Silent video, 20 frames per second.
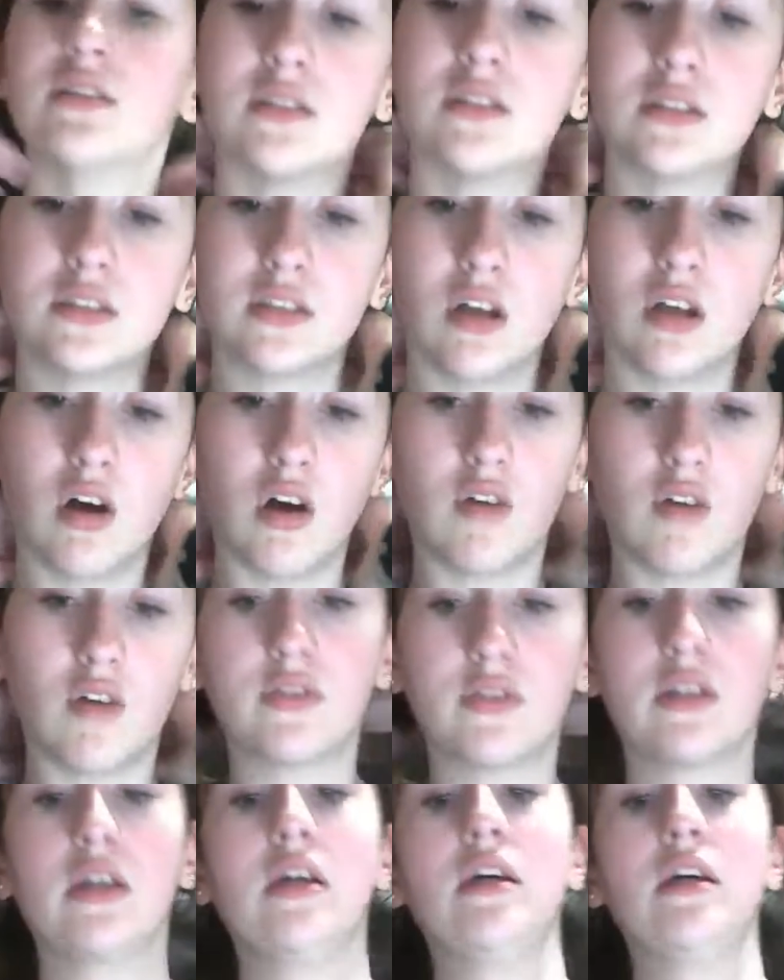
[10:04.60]
and soft
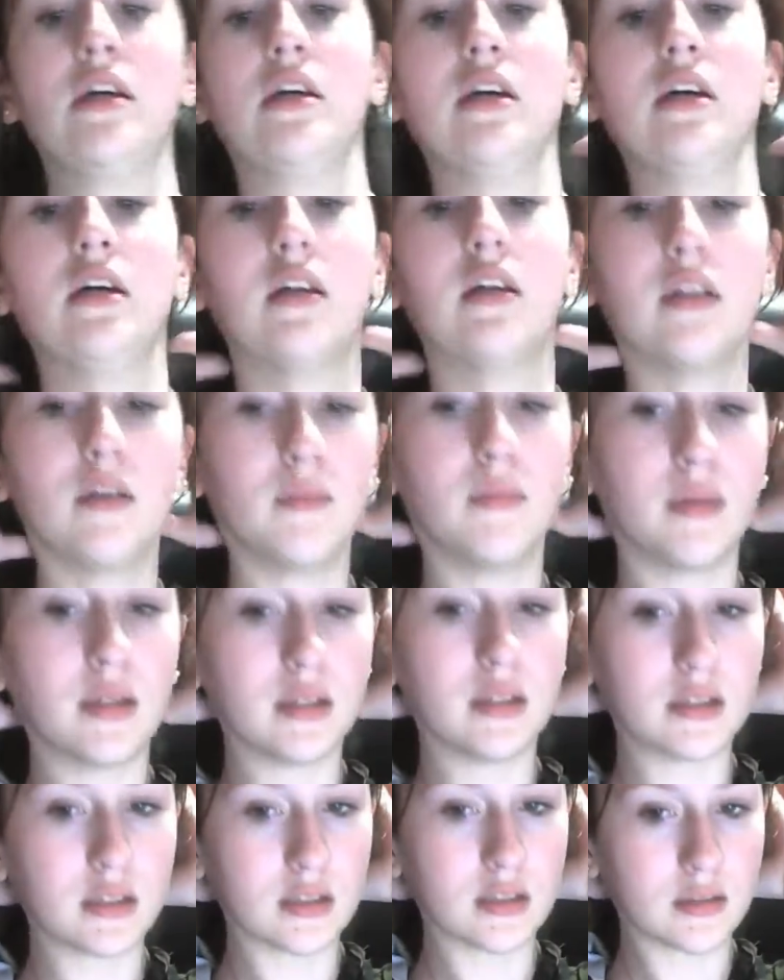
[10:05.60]
and
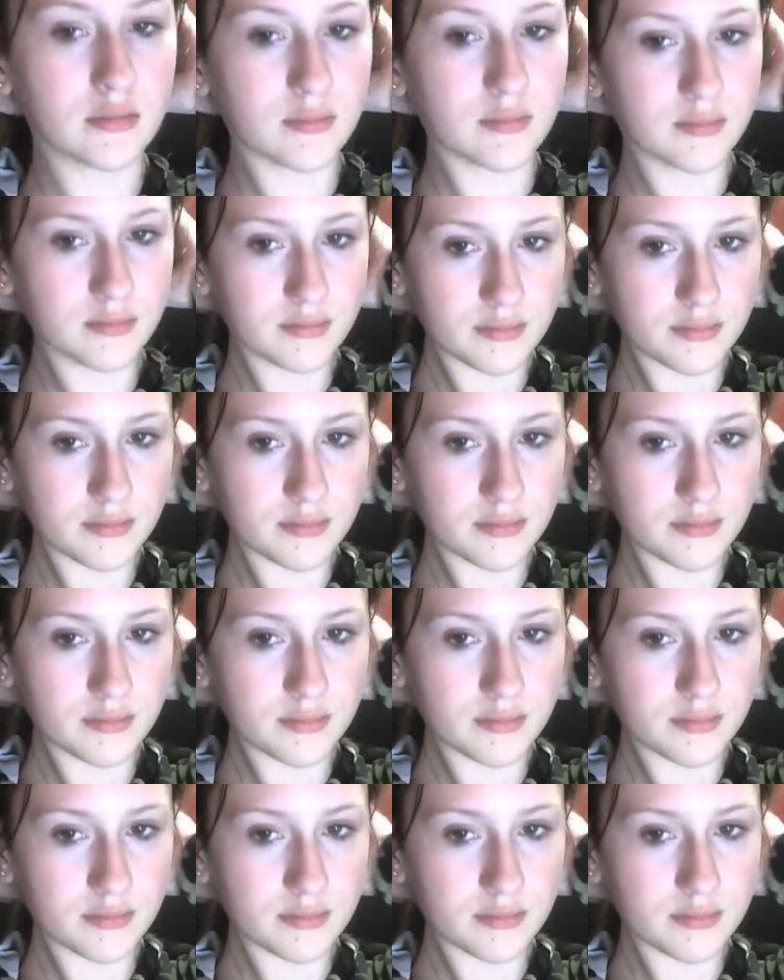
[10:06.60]
amazing.